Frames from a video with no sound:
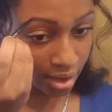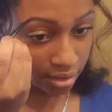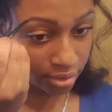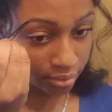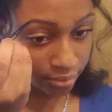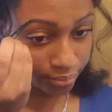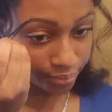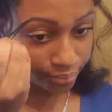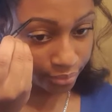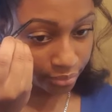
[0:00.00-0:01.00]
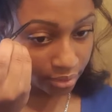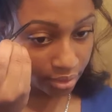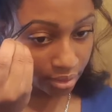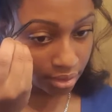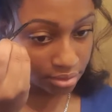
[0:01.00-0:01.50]
I do.
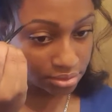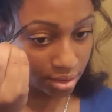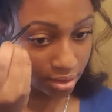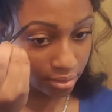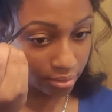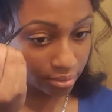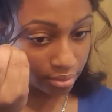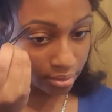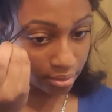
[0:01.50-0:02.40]
So,